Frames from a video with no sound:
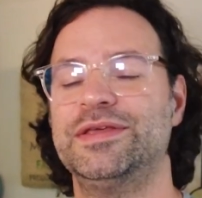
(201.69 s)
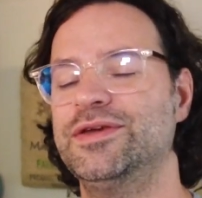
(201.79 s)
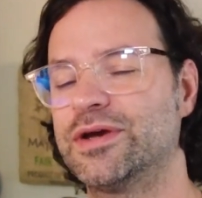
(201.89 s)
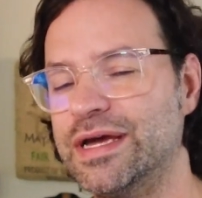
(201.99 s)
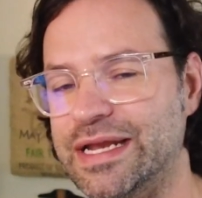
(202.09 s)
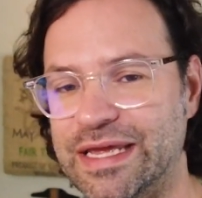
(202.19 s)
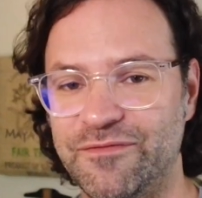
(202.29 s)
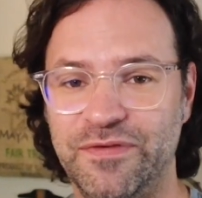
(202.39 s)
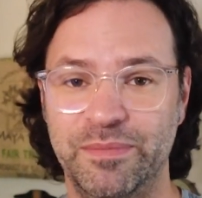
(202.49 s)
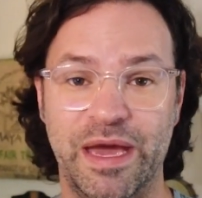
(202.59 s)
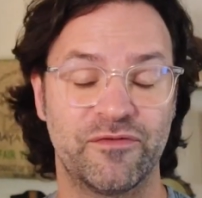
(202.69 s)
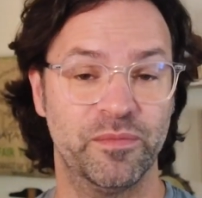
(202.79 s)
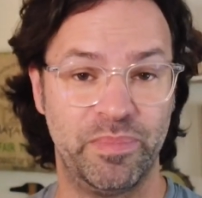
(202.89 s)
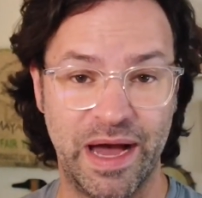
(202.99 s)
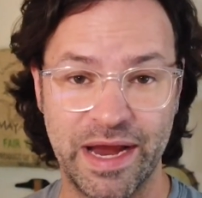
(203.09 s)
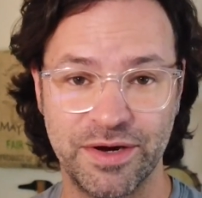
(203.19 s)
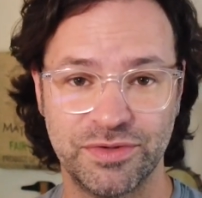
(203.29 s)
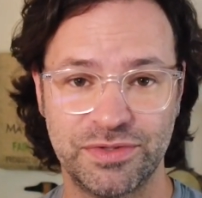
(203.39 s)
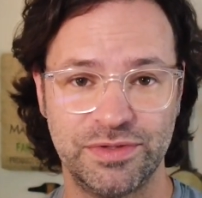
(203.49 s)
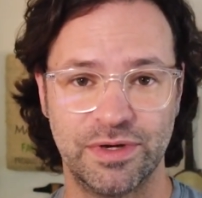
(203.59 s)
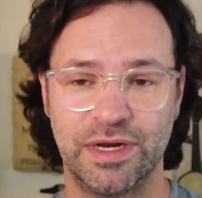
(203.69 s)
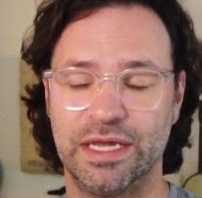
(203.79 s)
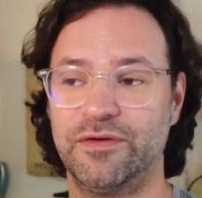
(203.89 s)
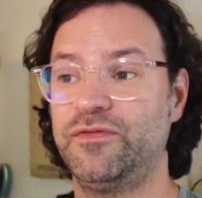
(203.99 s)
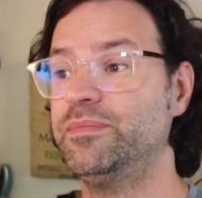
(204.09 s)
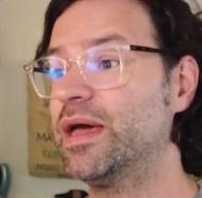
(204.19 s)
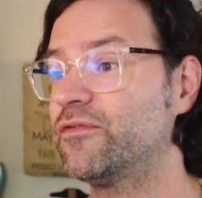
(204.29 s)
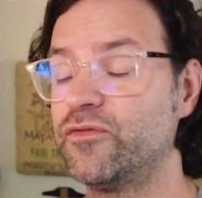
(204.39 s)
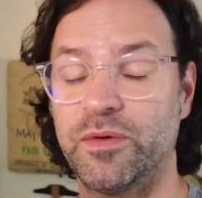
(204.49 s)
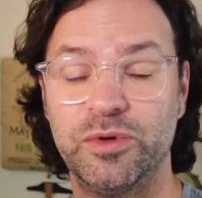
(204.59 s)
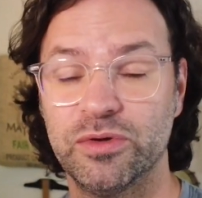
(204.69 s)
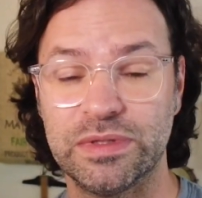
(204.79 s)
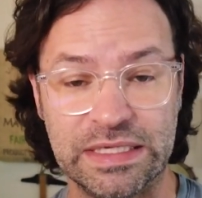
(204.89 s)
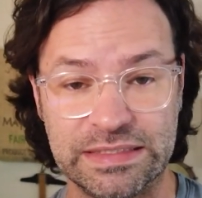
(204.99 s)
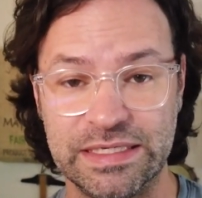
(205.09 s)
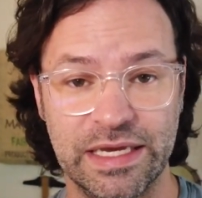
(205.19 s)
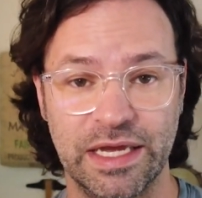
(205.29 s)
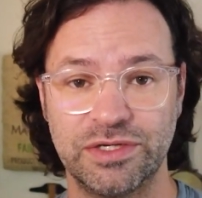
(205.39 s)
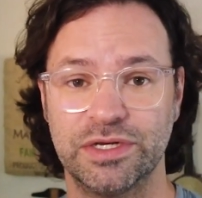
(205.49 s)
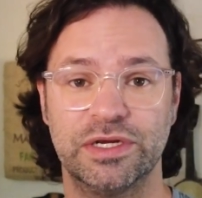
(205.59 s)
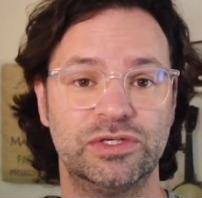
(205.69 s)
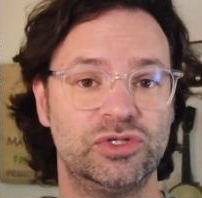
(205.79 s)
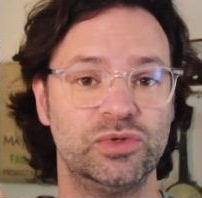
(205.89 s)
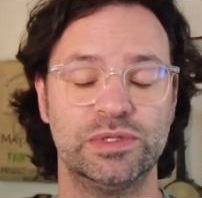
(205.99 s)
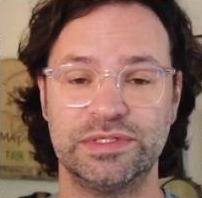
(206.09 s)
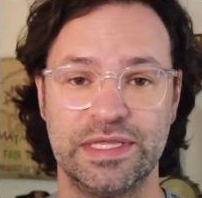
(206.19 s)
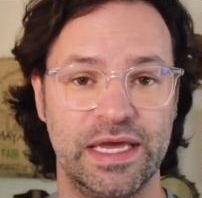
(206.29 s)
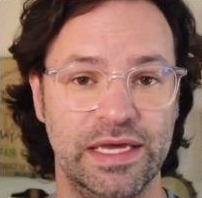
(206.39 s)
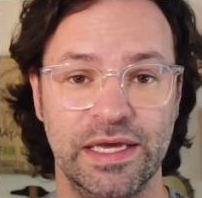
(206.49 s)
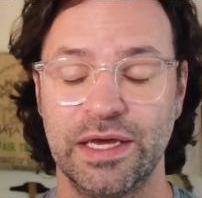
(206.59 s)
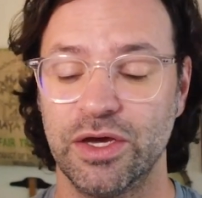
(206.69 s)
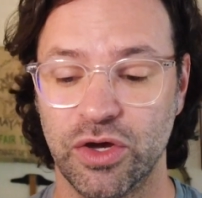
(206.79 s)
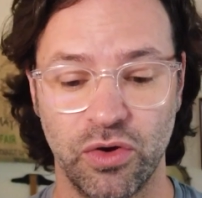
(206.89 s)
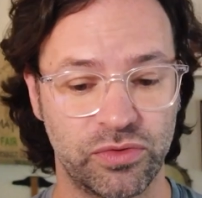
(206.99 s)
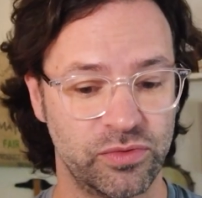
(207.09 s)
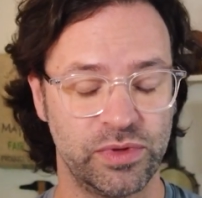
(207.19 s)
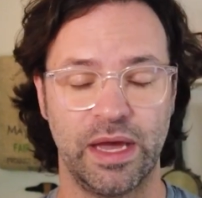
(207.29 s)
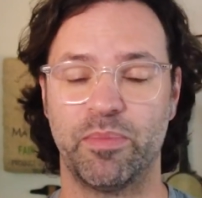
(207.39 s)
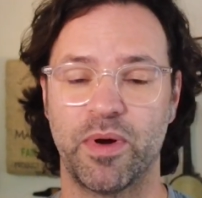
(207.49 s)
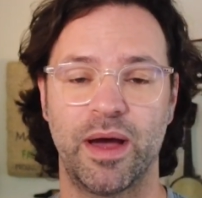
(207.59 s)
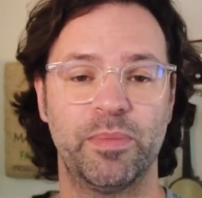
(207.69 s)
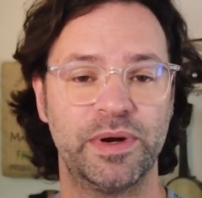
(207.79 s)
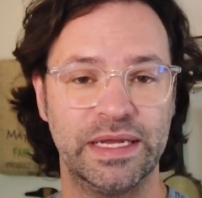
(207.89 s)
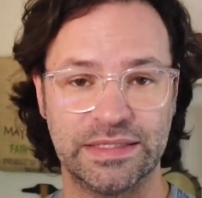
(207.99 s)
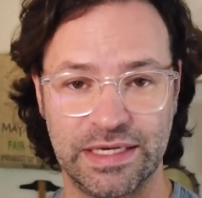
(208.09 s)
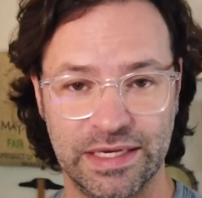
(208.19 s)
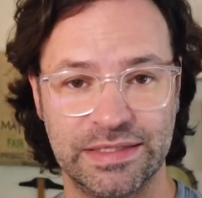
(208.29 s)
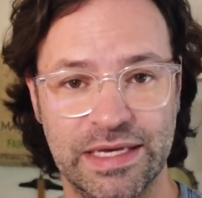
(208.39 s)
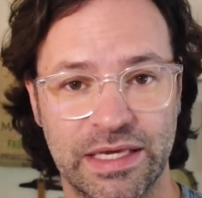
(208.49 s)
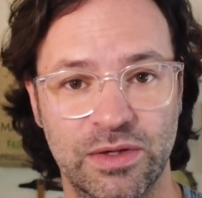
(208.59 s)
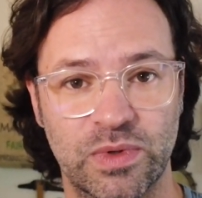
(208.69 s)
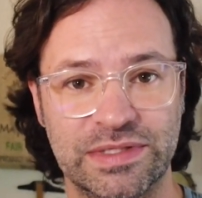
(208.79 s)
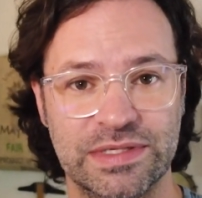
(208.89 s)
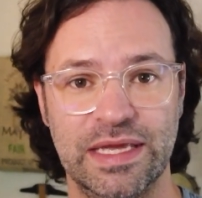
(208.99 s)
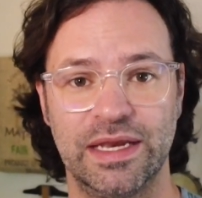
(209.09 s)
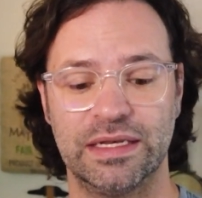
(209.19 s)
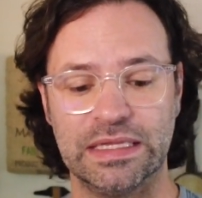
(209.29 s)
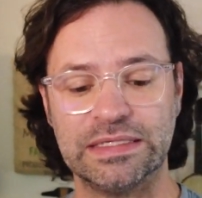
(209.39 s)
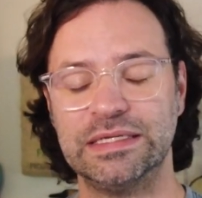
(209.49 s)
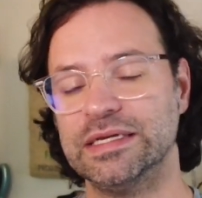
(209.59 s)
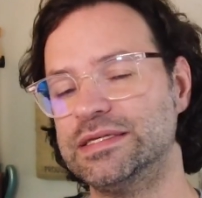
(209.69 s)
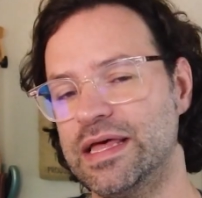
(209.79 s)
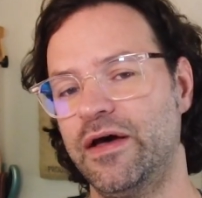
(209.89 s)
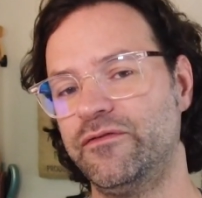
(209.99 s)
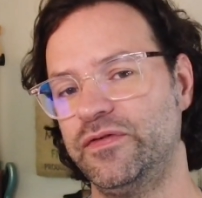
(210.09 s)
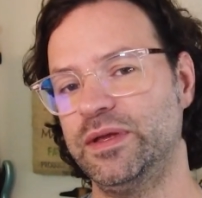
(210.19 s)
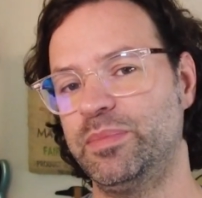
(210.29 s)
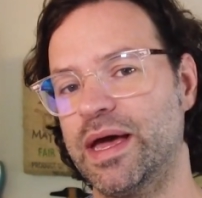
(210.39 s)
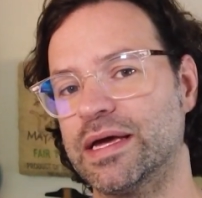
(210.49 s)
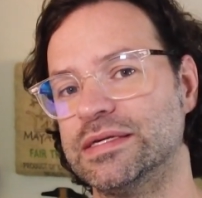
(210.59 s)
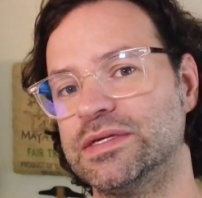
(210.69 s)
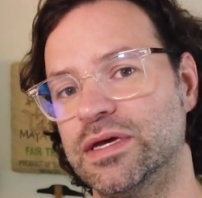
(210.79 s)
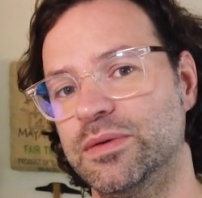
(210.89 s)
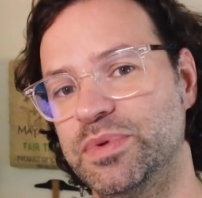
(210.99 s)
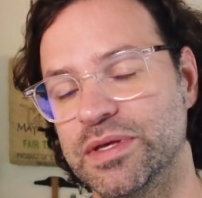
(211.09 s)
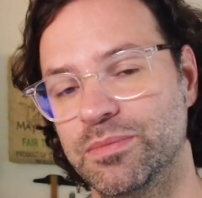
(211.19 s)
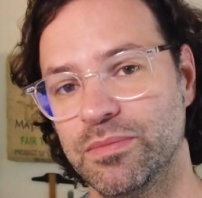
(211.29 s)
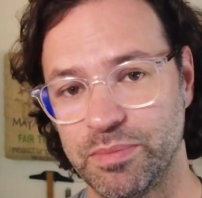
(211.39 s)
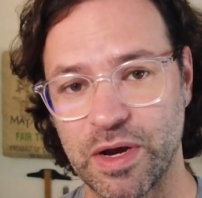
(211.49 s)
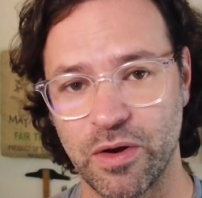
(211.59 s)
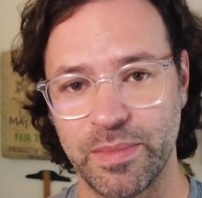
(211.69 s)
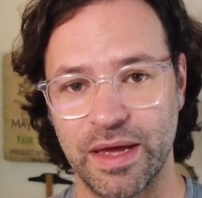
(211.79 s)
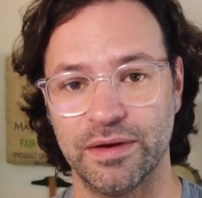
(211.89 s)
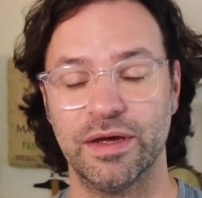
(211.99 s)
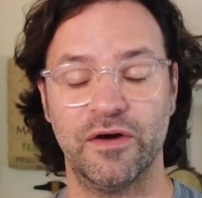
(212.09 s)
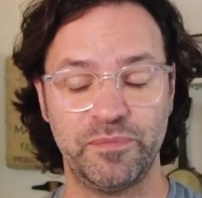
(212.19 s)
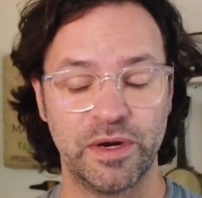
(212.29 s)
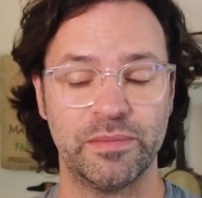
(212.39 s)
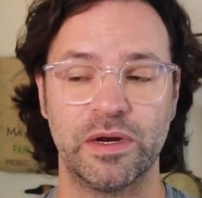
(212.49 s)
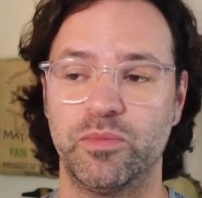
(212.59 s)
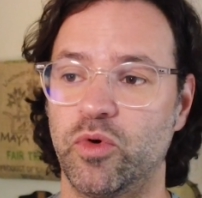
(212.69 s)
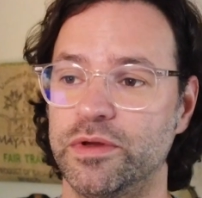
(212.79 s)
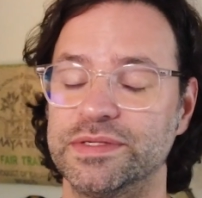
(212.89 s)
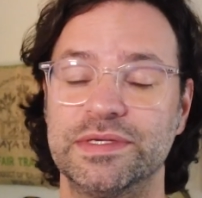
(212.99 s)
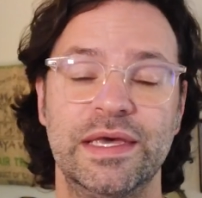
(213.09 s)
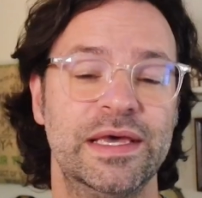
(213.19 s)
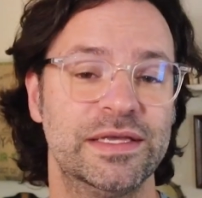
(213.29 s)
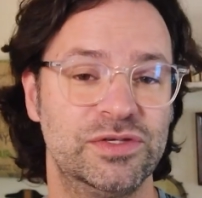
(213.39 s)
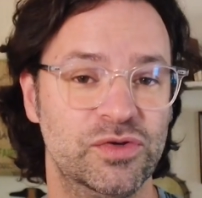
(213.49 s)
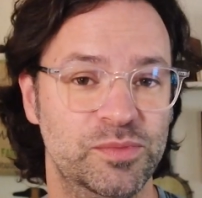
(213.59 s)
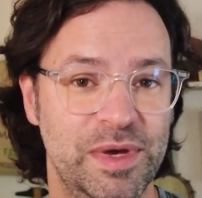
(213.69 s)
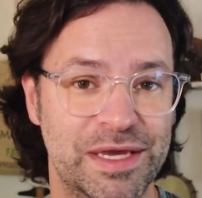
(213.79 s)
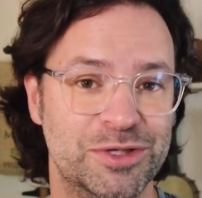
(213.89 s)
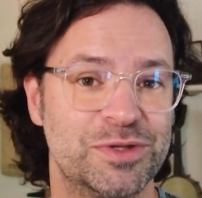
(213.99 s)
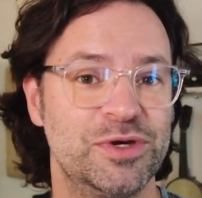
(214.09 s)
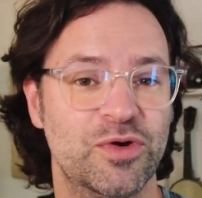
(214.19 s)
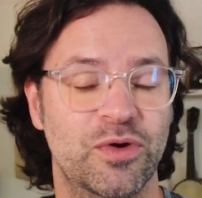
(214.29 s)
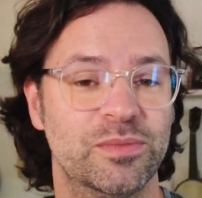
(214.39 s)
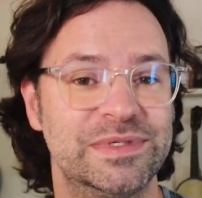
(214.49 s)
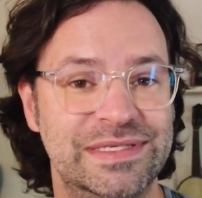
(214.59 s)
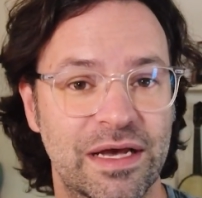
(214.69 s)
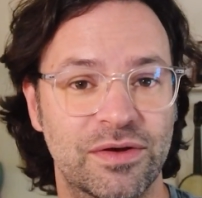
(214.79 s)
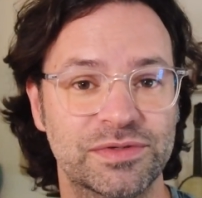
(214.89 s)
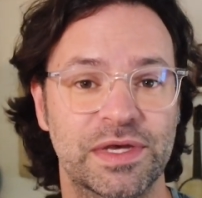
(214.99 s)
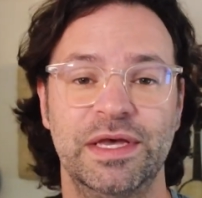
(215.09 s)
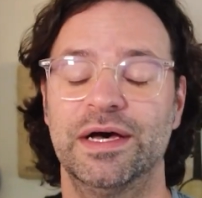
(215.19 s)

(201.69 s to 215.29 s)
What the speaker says: You're going to get feedback from buyers. You're going to get feedback from your listing agent as soon as they go through that property and tell you exactly what's needed. Listening to that feedback is going to be paramount importance to making sure that your home sells